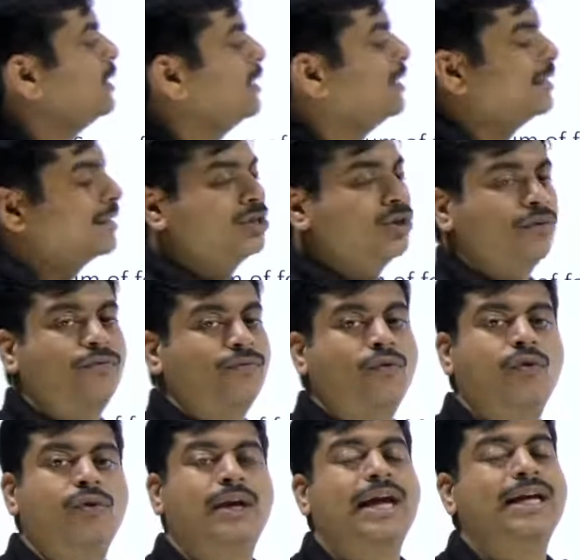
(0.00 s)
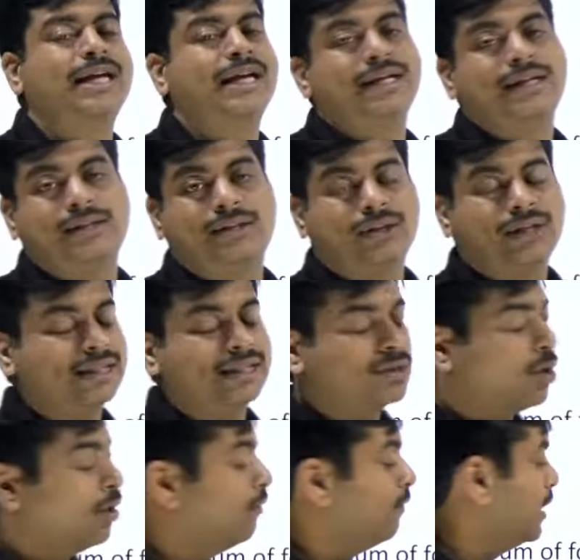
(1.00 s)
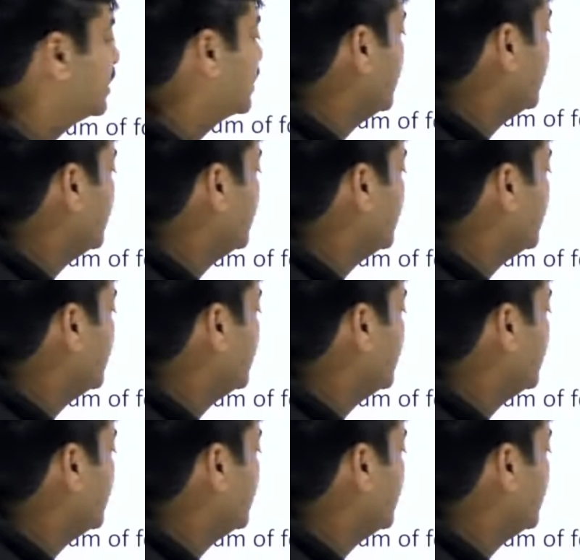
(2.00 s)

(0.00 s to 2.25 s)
360 or four right angles. Okay, this is always